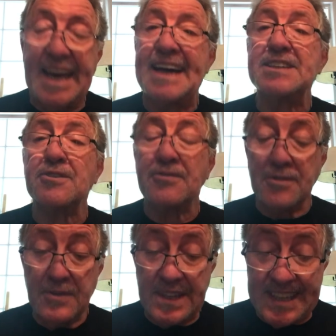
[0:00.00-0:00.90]
"Enter
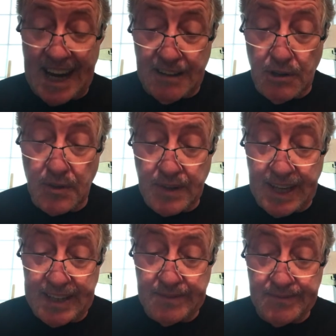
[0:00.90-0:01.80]
through the narrow
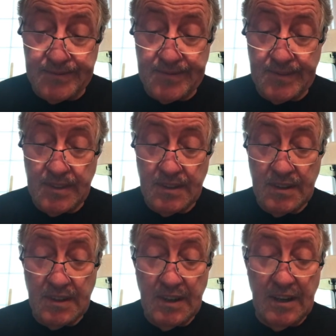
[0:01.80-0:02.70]
gate,
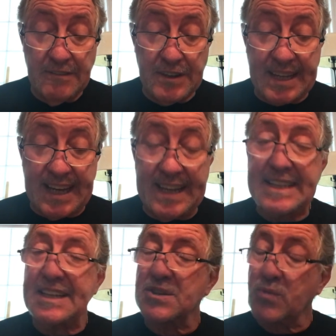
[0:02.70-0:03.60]
for the
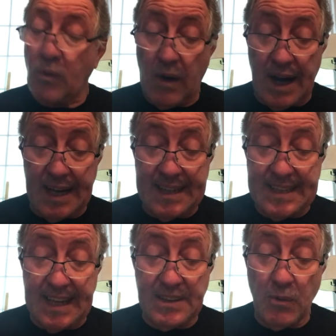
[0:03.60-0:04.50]
gate is
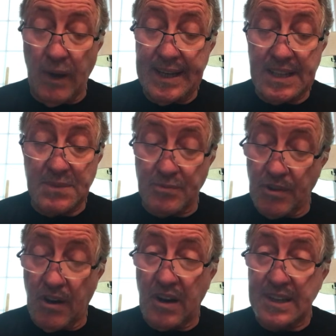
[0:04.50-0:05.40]
wide and the way is
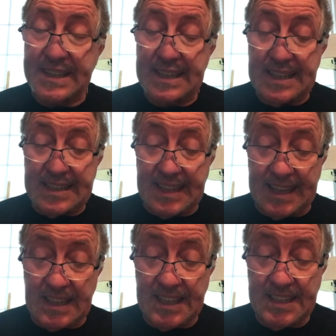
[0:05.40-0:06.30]
broad
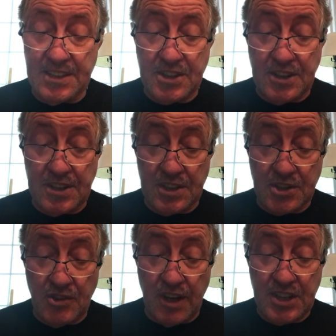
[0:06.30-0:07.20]
that leads to
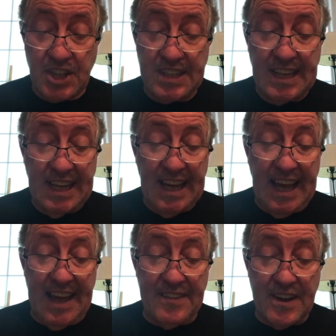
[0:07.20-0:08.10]
destruction,
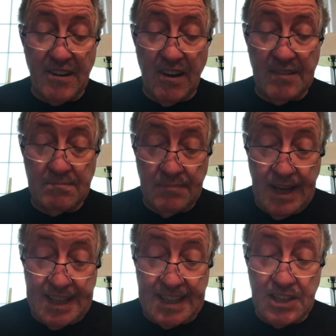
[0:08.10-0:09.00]
and there are
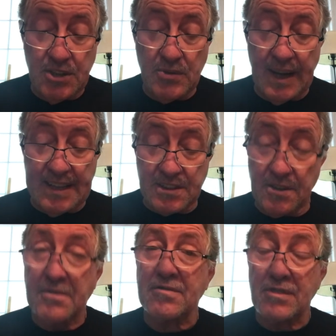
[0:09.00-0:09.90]
many who
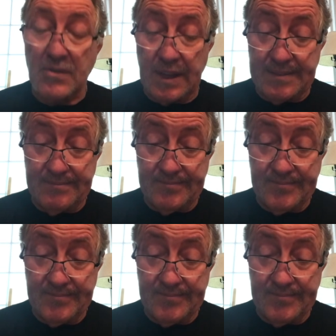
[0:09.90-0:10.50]
enter through it.